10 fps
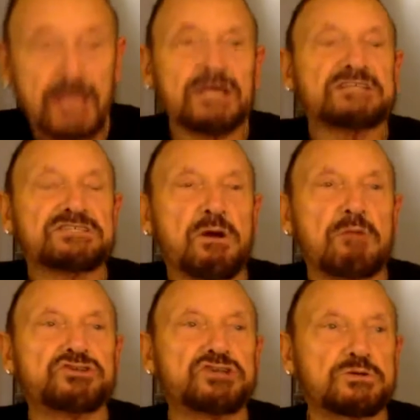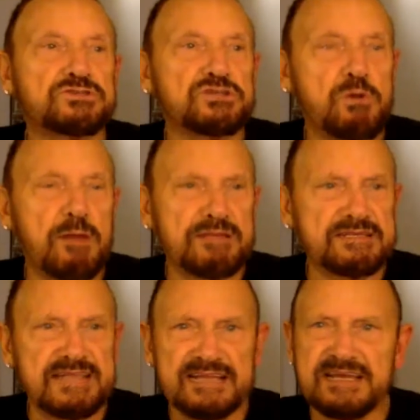So I was chosen to go up this
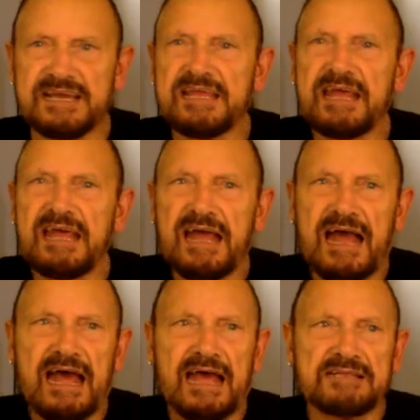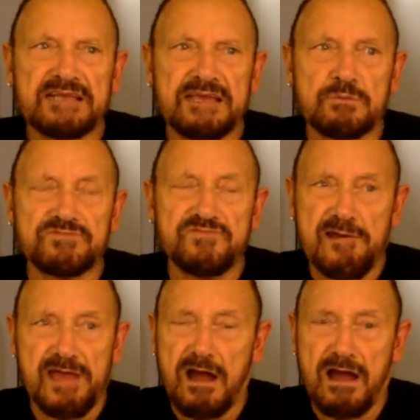ladder, and it was
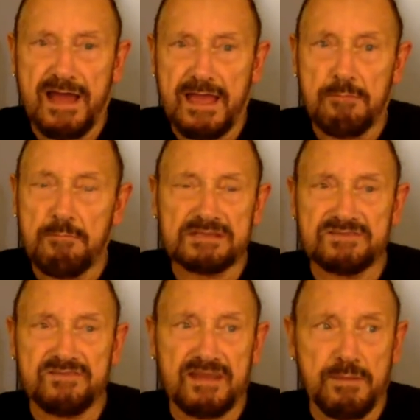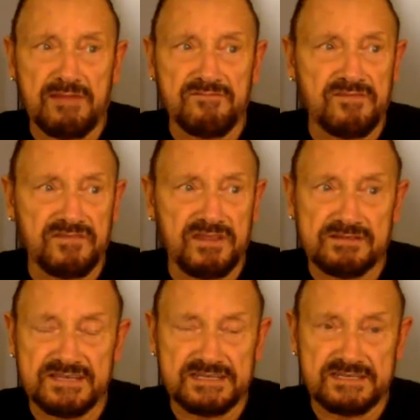very high. It must have had about 50 or
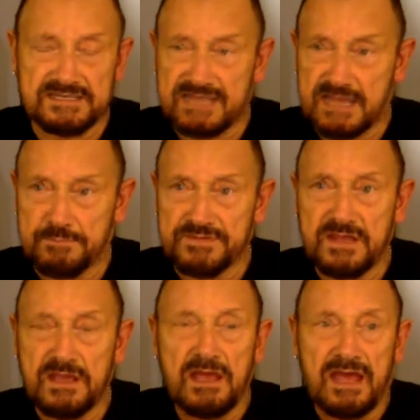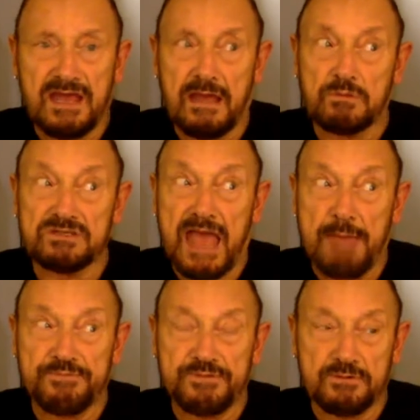60 steps. And I was
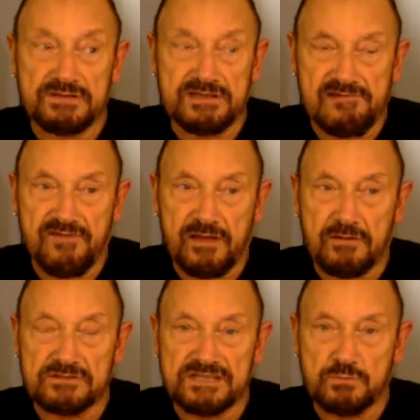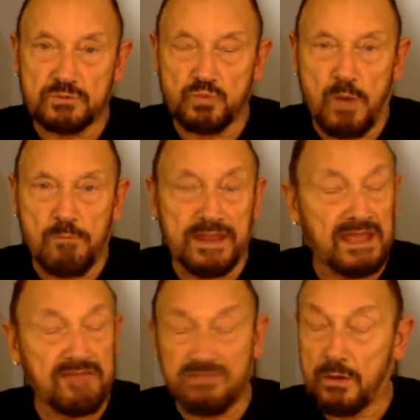absolutely terrified because it was wobbling,
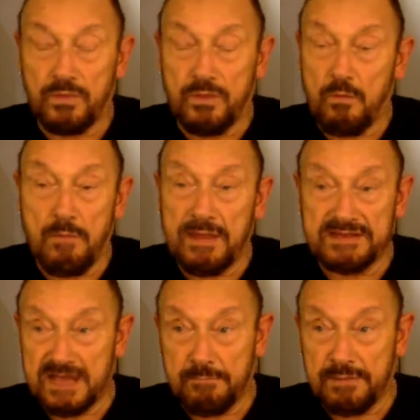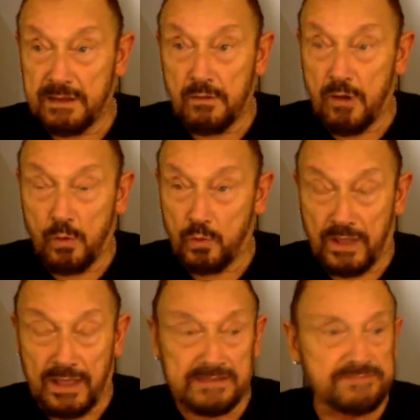even though there were men down below holding
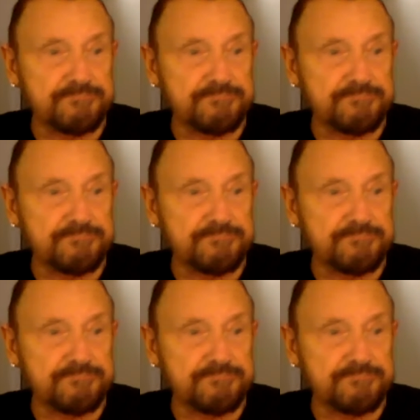it.